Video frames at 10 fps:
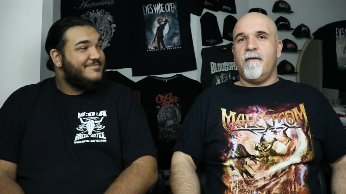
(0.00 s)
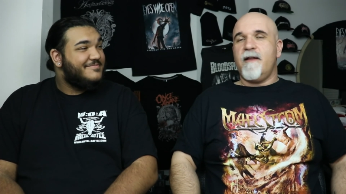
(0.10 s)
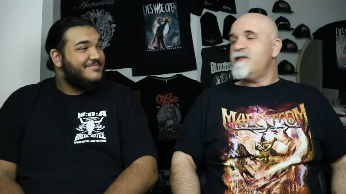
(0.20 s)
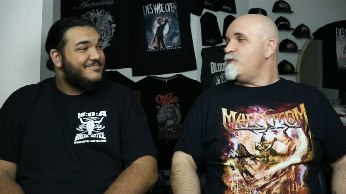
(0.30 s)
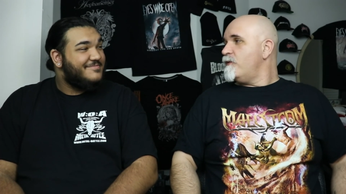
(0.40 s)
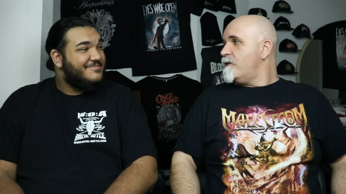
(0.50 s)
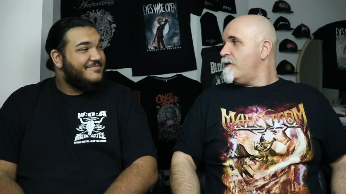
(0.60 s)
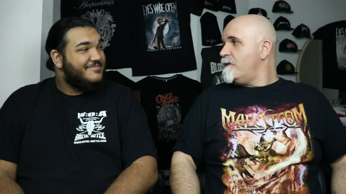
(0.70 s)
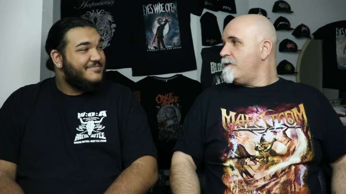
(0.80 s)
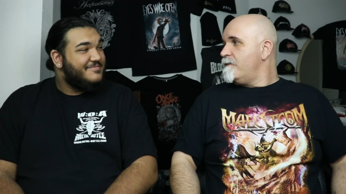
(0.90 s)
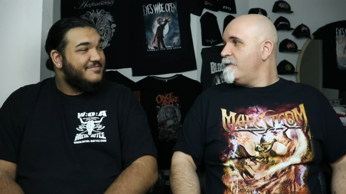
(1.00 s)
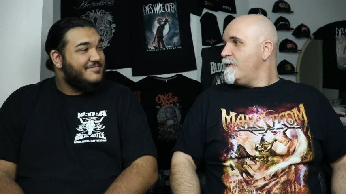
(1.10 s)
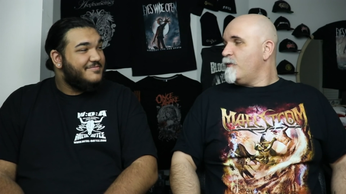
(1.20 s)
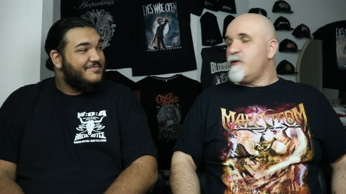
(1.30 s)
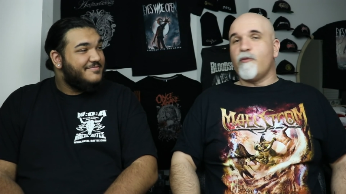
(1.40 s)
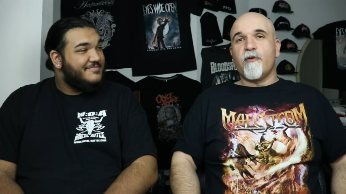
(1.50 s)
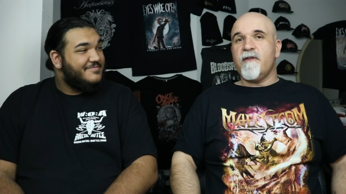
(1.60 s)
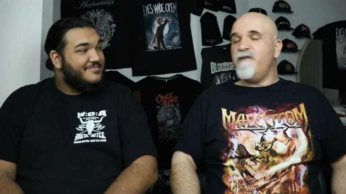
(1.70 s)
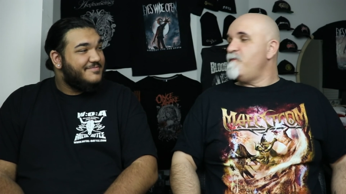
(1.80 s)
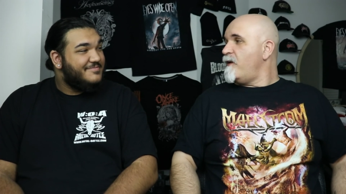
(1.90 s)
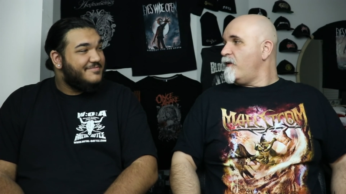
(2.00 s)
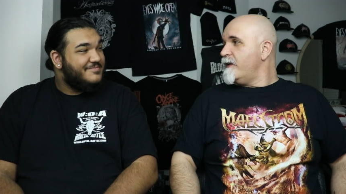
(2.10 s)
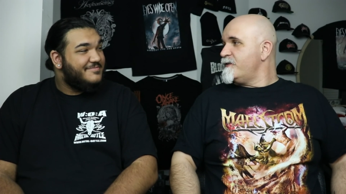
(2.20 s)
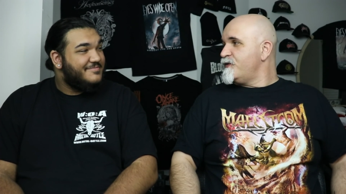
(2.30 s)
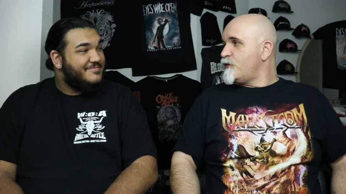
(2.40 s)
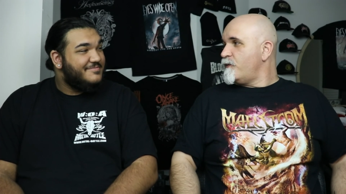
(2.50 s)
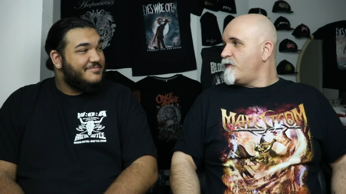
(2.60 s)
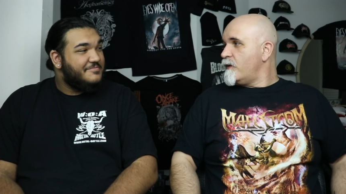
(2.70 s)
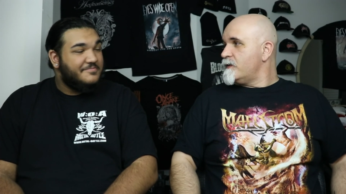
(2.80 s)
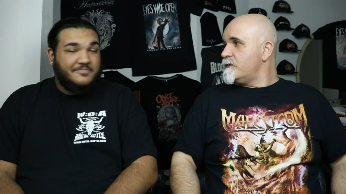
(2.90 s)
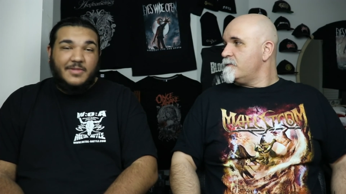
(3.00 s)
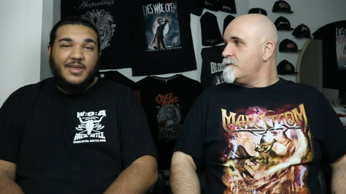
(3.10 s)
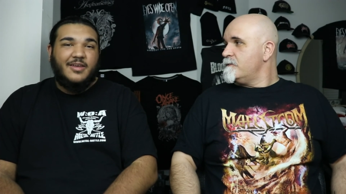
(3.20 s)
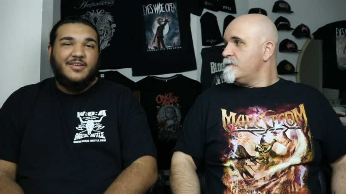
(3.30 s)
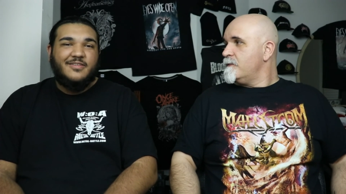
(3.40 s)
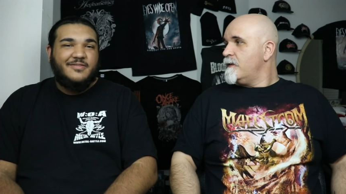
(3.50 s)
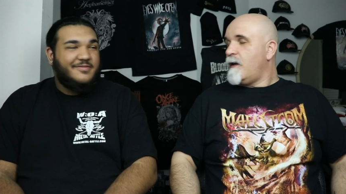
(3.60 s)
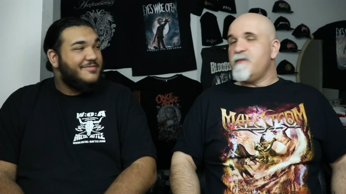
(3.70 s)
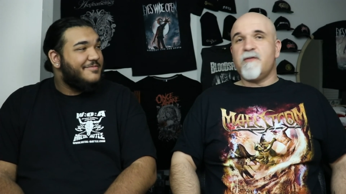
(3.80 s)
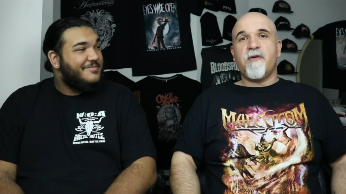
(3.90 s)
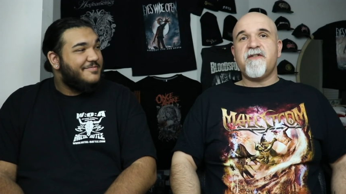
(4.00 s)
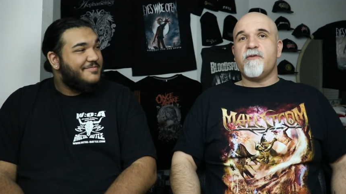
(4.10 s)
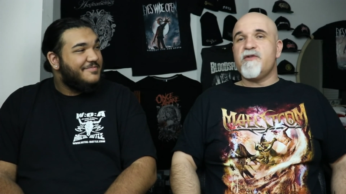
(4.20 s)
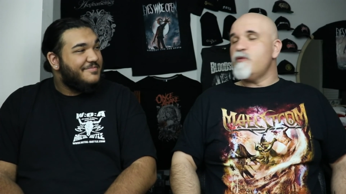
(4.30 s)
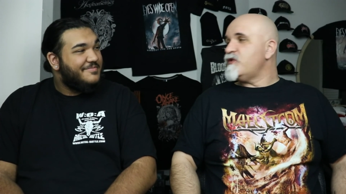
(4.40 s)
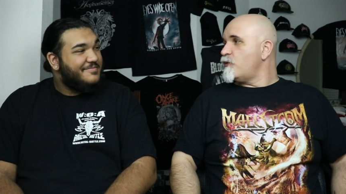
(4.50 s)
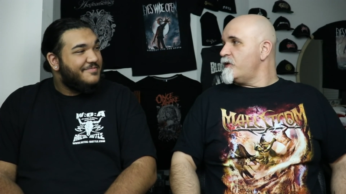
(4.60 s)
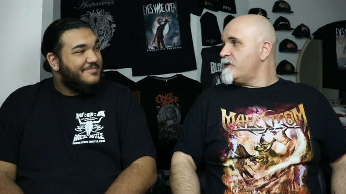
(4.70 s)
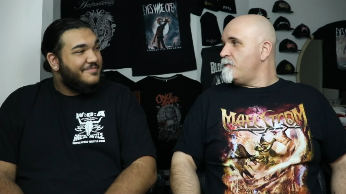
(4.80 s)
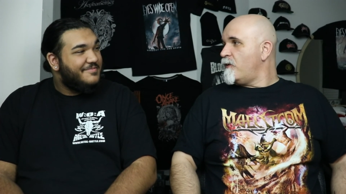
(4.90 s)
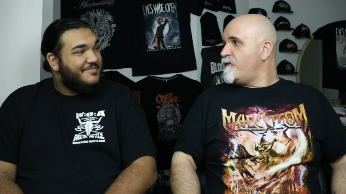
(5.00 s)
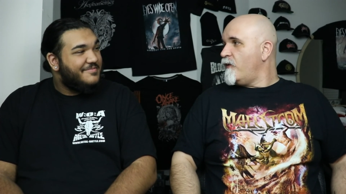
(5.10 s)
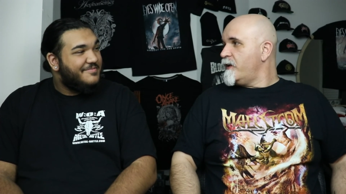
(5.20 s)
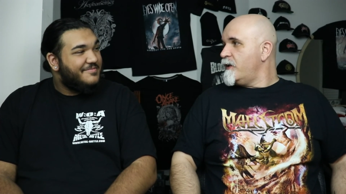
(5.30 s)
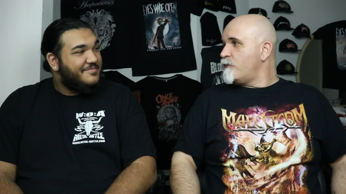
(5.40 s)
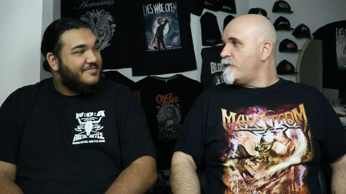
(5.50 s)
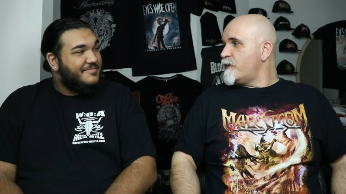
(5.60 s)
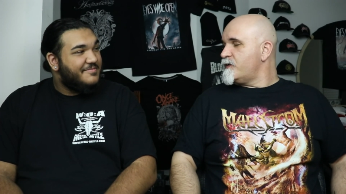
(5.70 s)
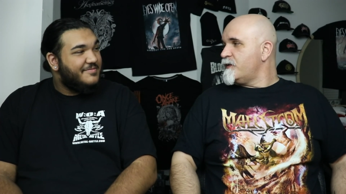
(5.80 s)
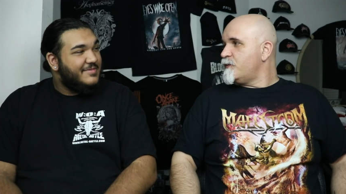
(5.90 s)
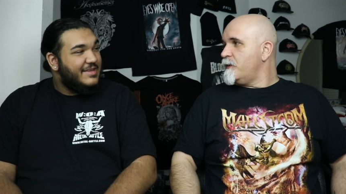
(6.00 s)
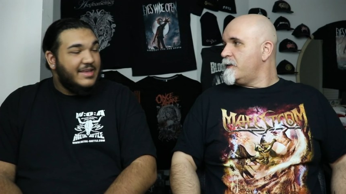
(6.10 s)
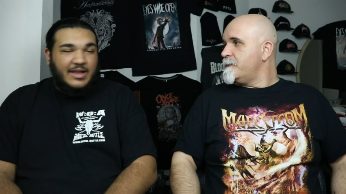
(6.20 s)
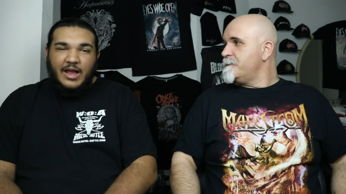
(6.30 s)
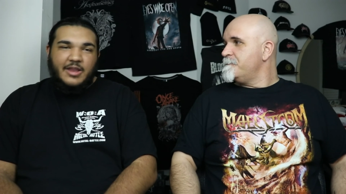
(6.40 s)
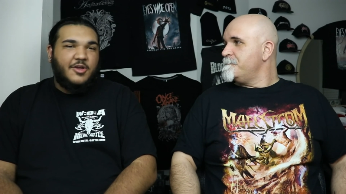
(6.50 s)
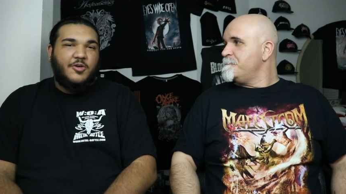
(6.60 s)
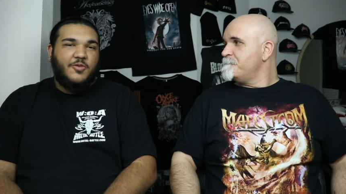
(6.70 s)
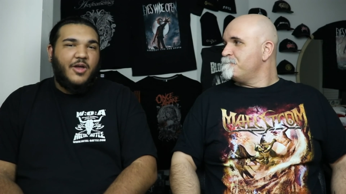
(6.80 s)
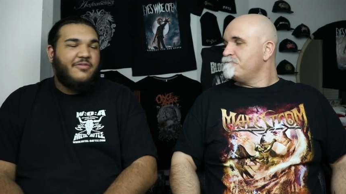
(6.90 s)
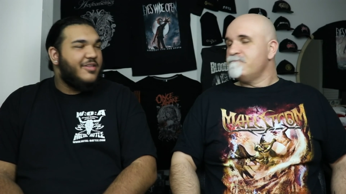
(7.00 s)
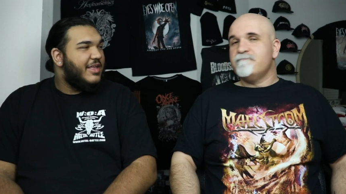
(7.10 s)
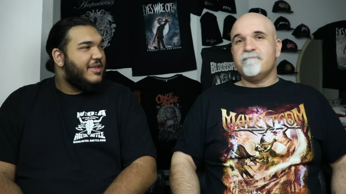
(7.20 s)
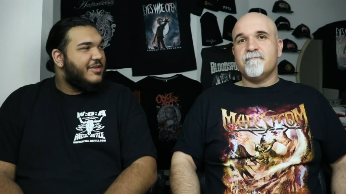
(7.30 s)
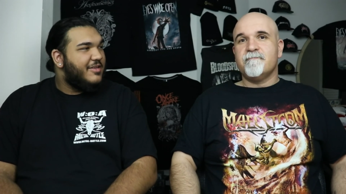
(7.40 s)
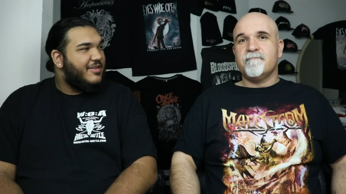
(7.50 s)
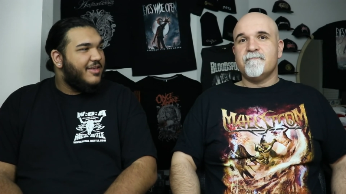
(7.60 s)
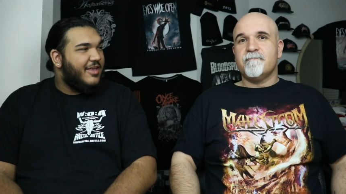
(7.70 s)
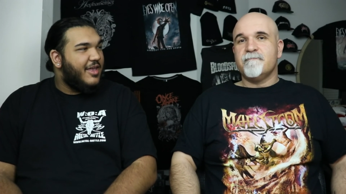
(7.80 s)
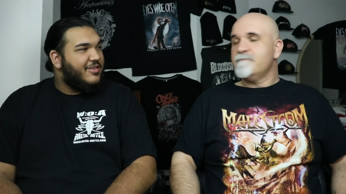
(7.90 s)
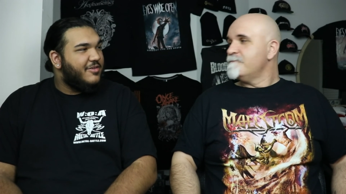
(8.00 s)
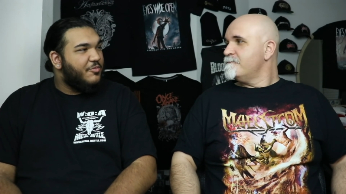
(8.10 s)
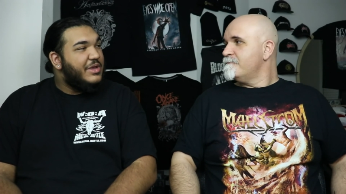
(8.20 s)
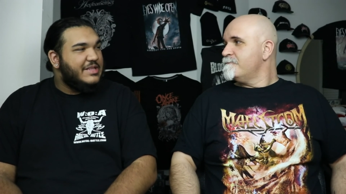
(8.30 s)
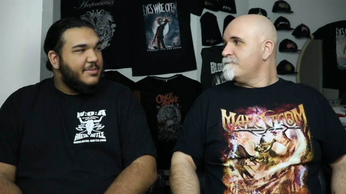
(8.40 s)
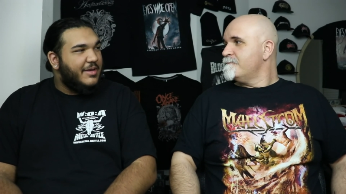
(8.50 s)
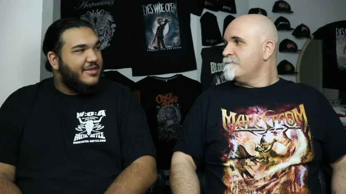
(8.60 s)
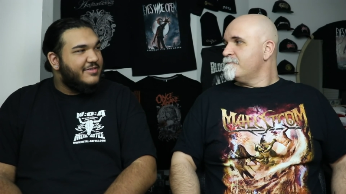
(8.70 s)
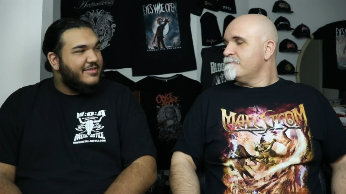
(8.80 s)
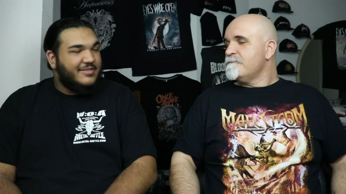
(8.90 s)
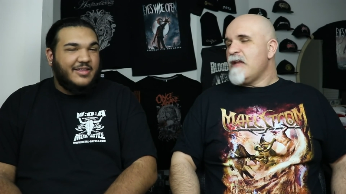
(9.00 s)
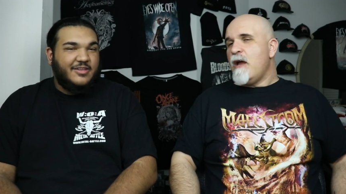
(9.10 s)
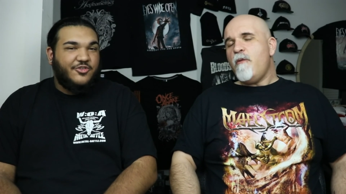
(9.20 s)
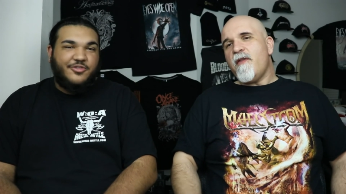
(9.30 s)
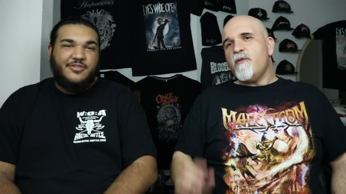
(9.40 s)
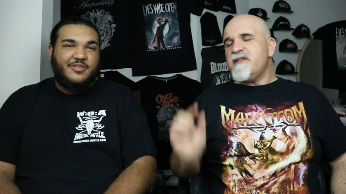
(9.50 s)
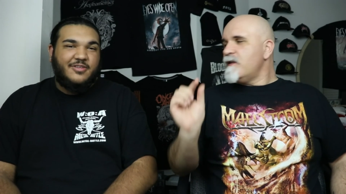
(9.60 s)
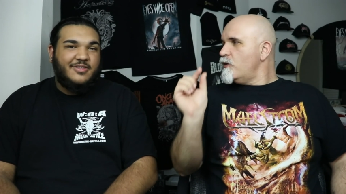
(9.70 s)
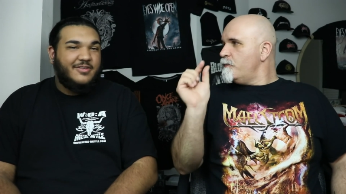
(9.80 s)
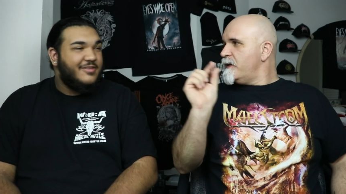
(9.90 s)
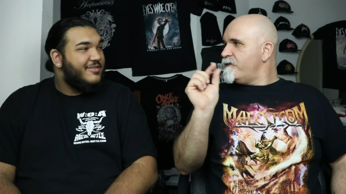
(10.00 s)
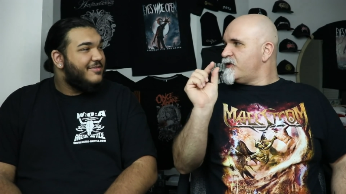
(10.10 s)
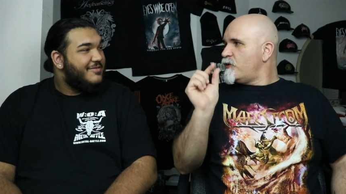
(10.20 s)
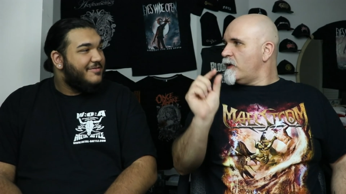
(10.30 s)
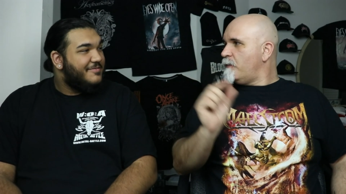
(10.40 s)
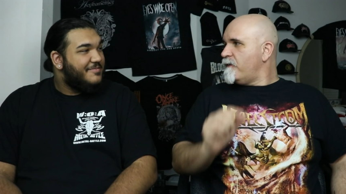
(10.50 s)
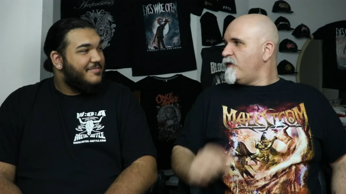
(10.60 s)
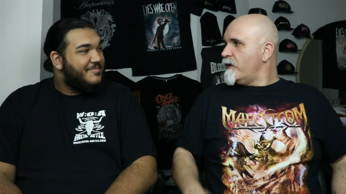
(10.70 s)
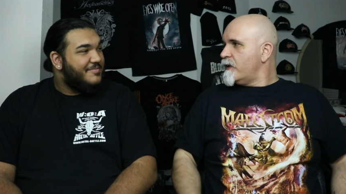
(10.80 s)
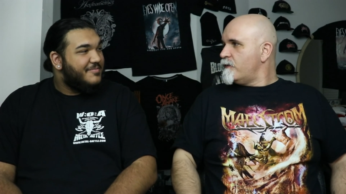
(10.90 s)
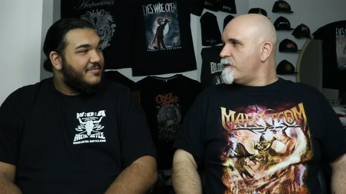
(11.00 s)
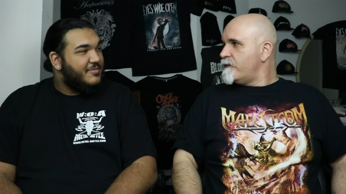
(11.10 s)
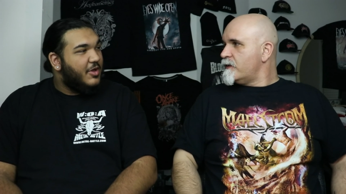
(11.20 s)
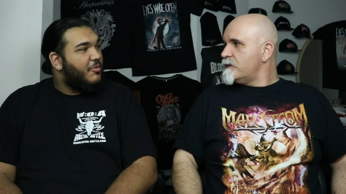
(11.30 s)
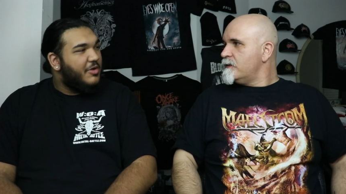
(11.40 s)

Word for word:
Speaker 1: let's see what the what the world of metal has in store for us. Yeah. I'm surprised there was no stories about falling in
Speaker 2: reverse this week. I know. I feel like it's a weekly basis that. Just... Well,
Speaker 1: there was a little bit of a story about falling in
Speaker 2: reverse. Oh,